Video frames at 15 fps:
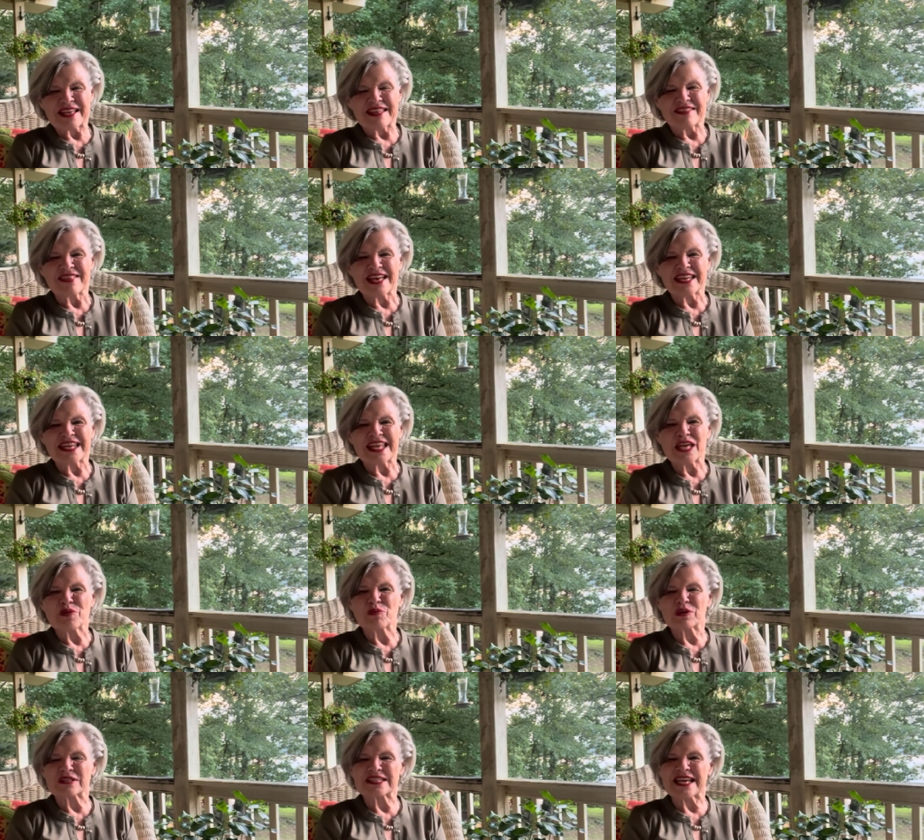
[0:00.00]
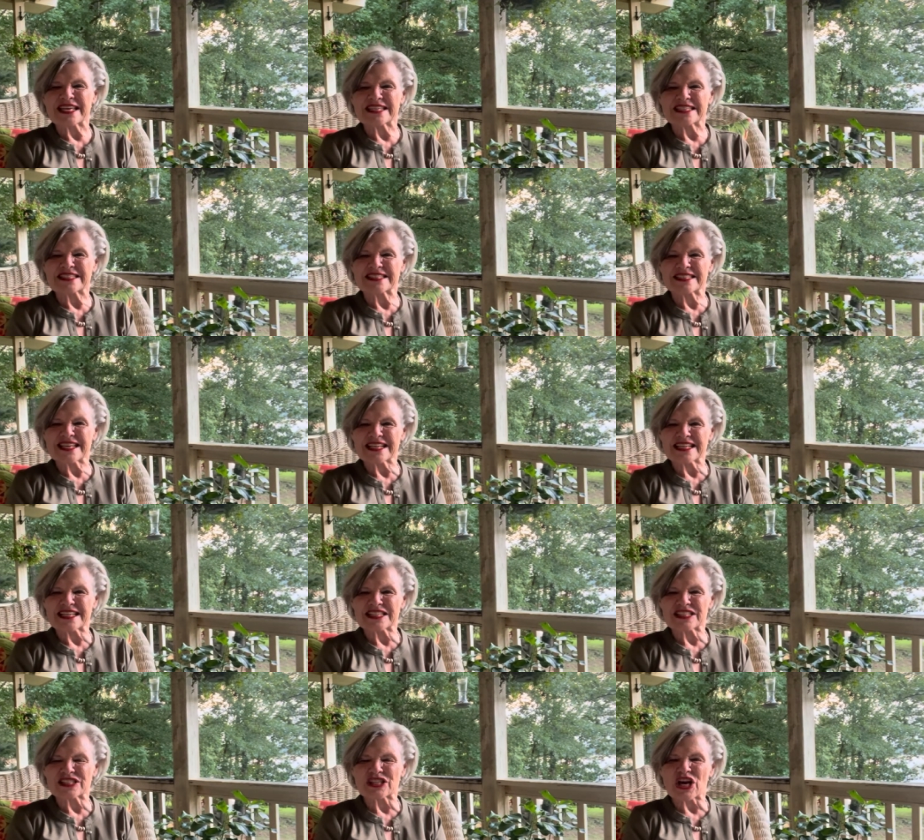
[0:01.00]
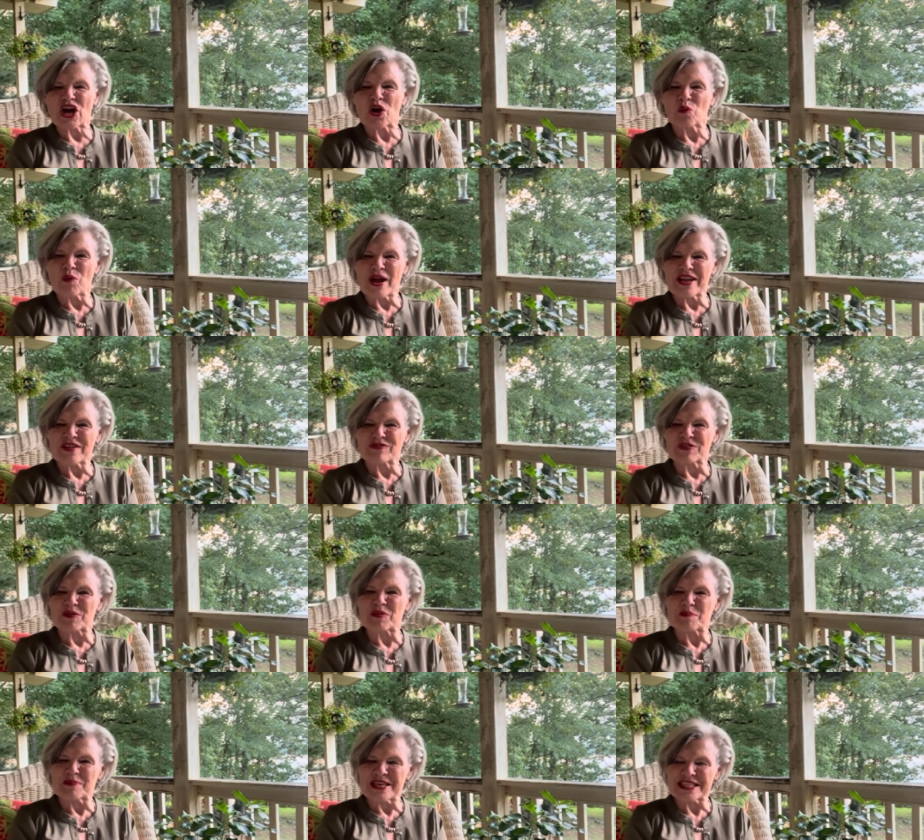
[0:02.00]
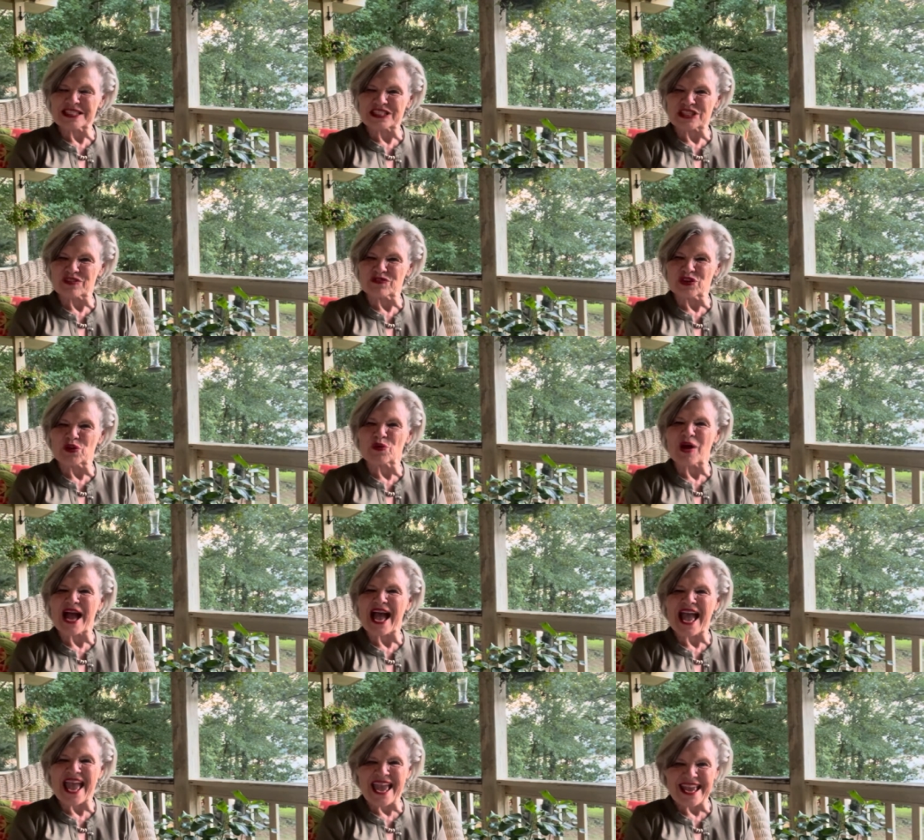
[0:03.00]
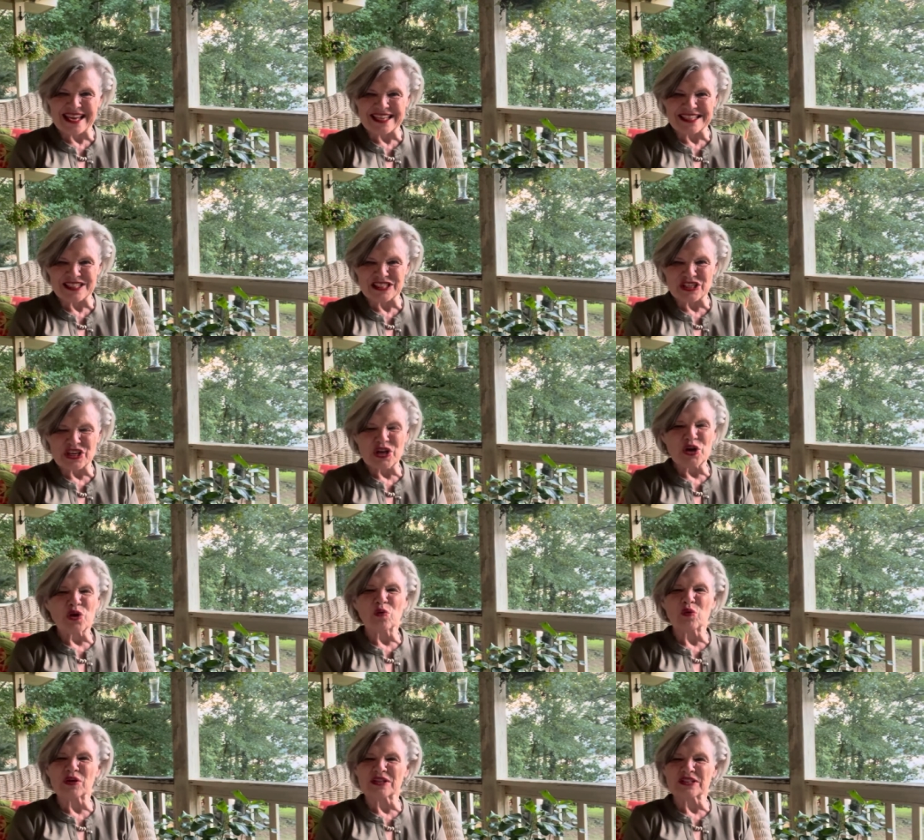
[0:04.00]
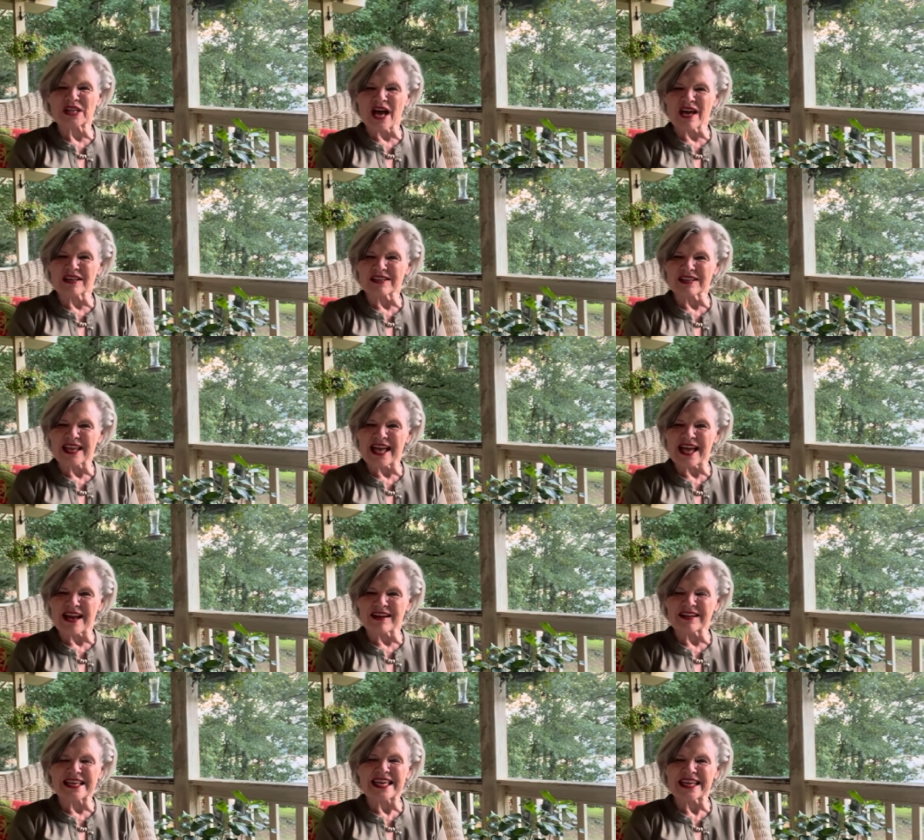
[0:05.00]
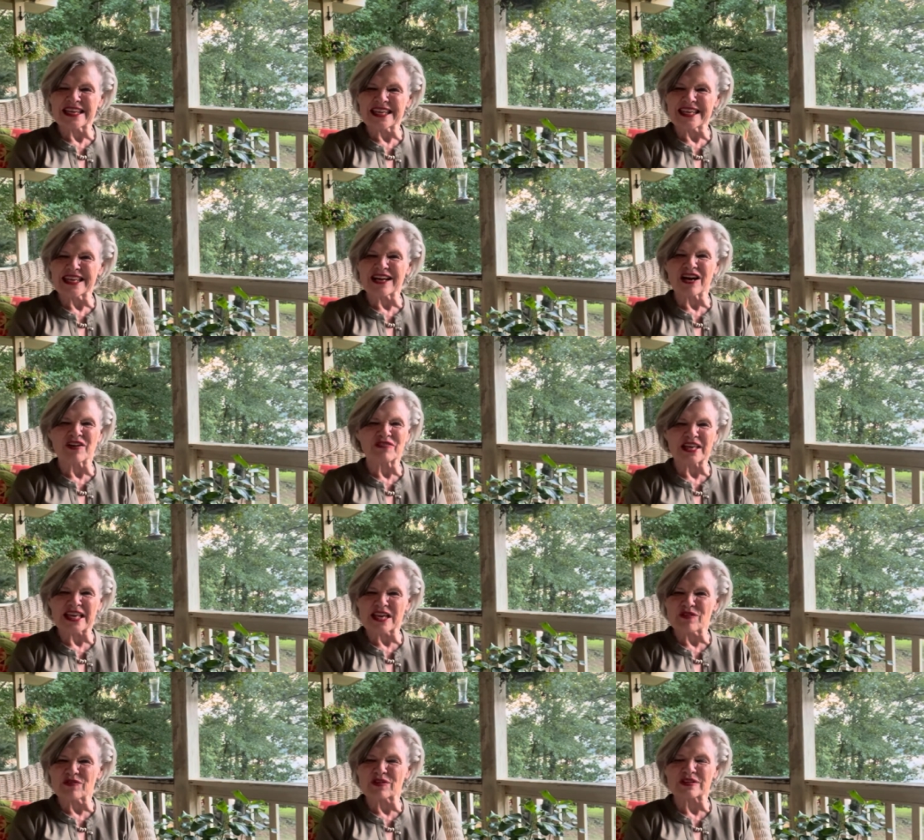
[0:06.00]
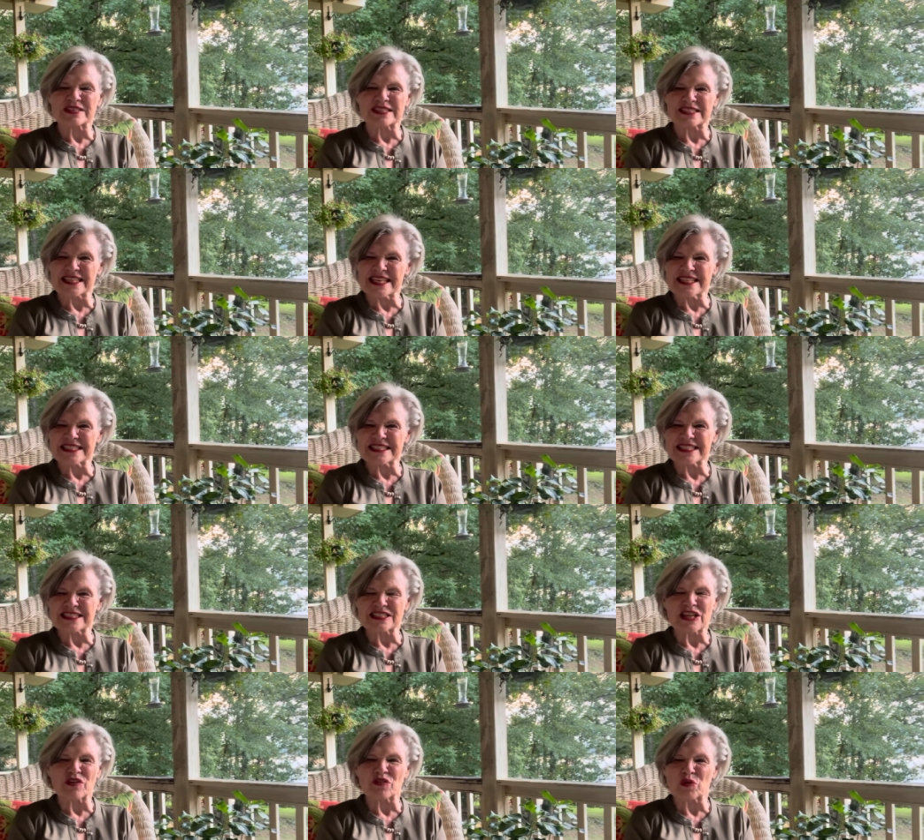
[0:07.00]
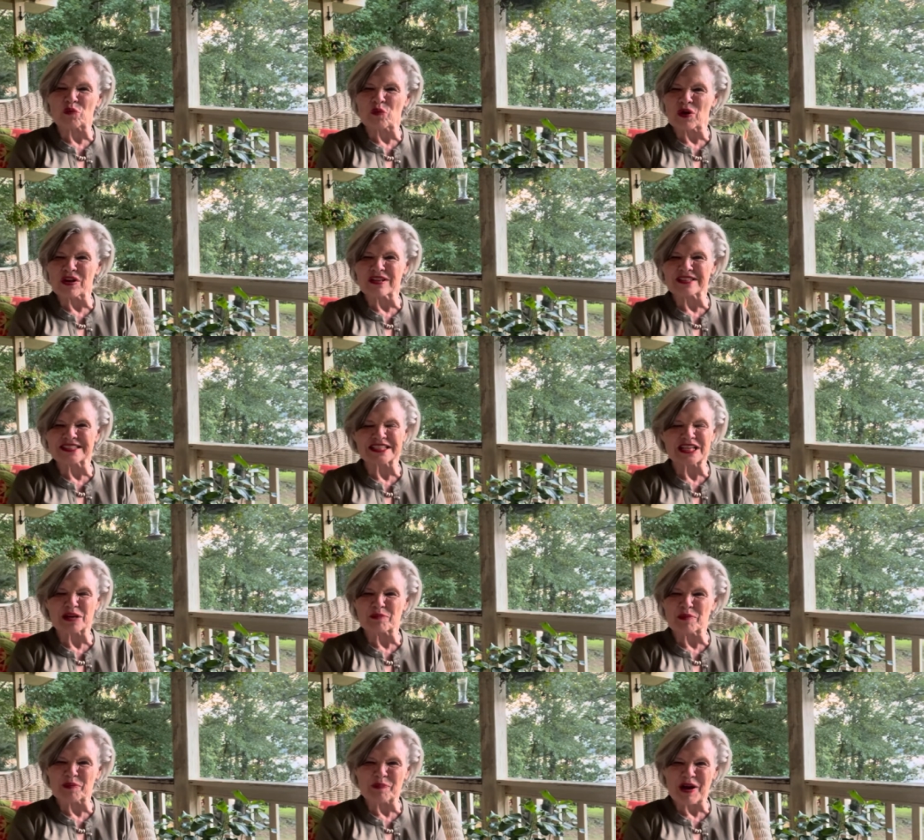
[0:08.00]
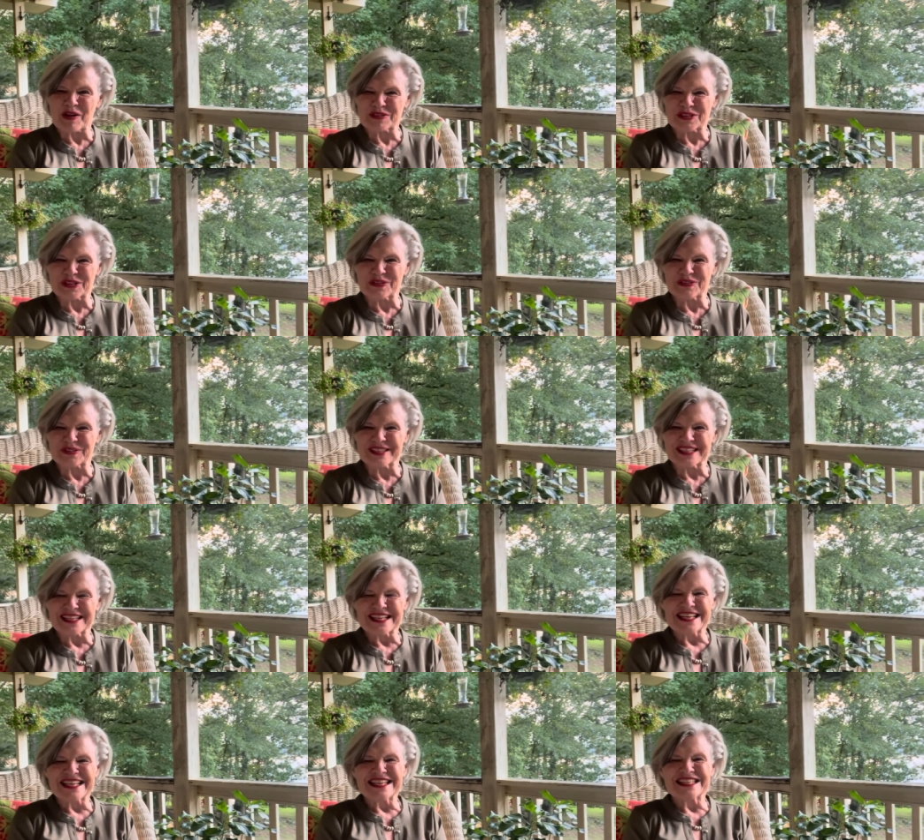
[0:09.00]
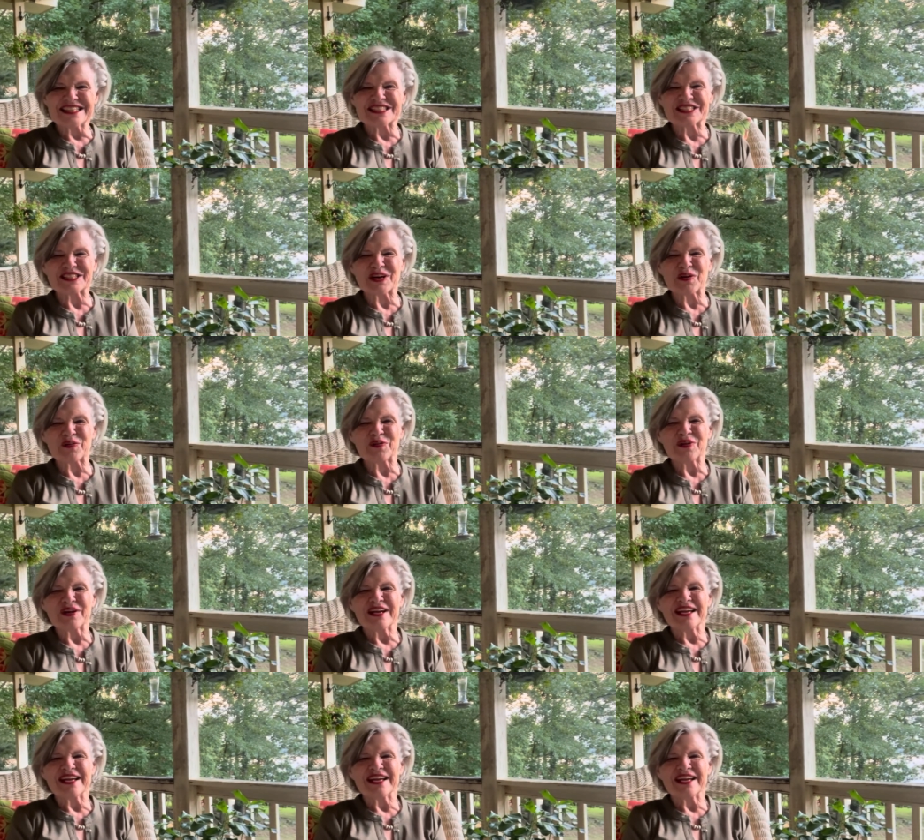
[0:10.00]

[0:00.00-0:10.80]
that he will take sickness away from the midst of you and will not allow any of the evil diseases of the world to come upon you. So